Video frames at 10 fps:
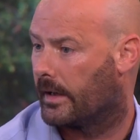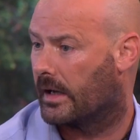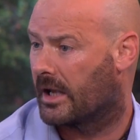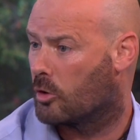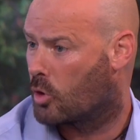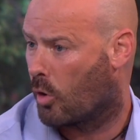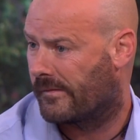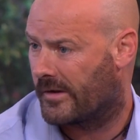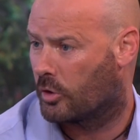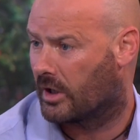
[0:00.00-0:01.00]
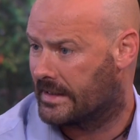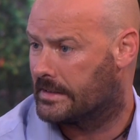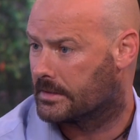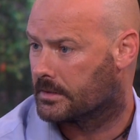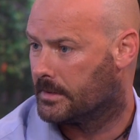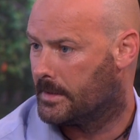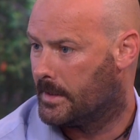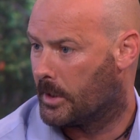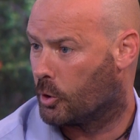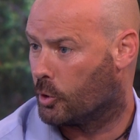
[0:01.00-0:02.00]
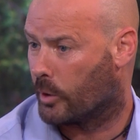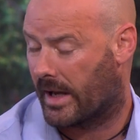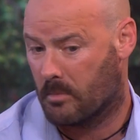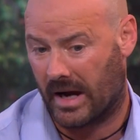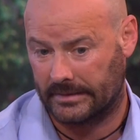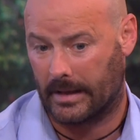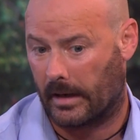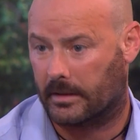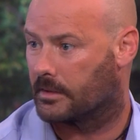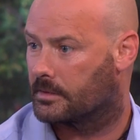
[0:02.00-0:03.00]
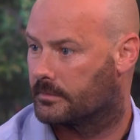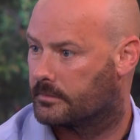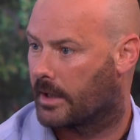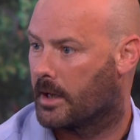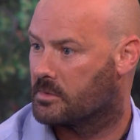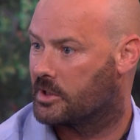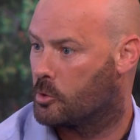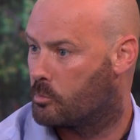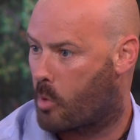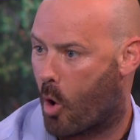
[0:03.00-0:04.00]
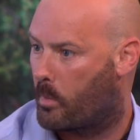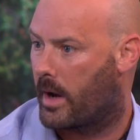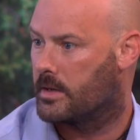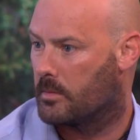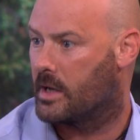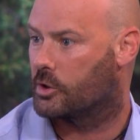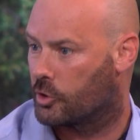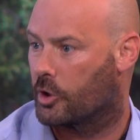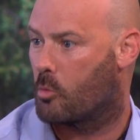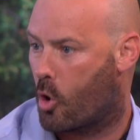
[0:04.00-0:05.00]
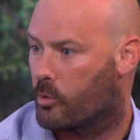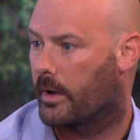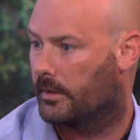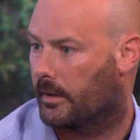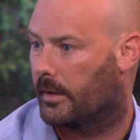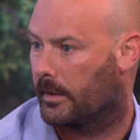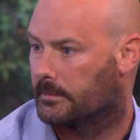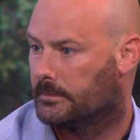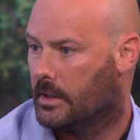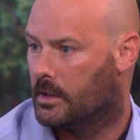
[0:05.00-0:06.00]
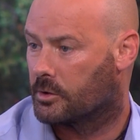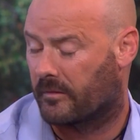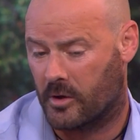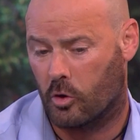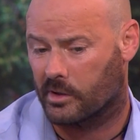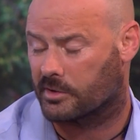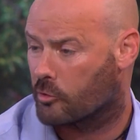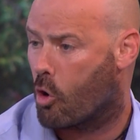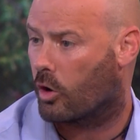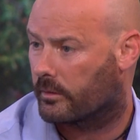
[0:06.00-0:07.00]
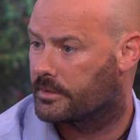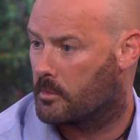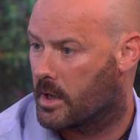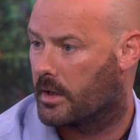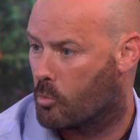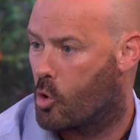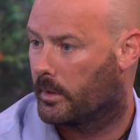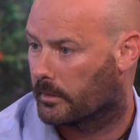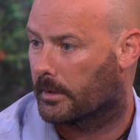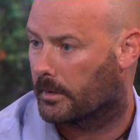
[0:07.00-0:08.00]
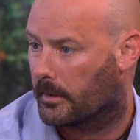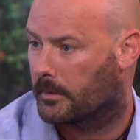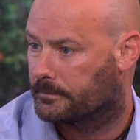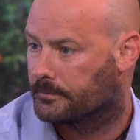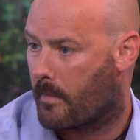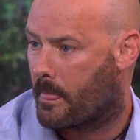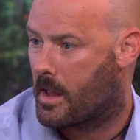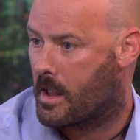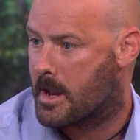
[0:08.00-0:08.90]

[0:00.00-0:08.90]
uh, a girl called Fiona Lees, who, in my darkest times, she'll pop in and make sure I'm all right. Uh, so Fiona's a rock to me at the moment. Like, uh, so what has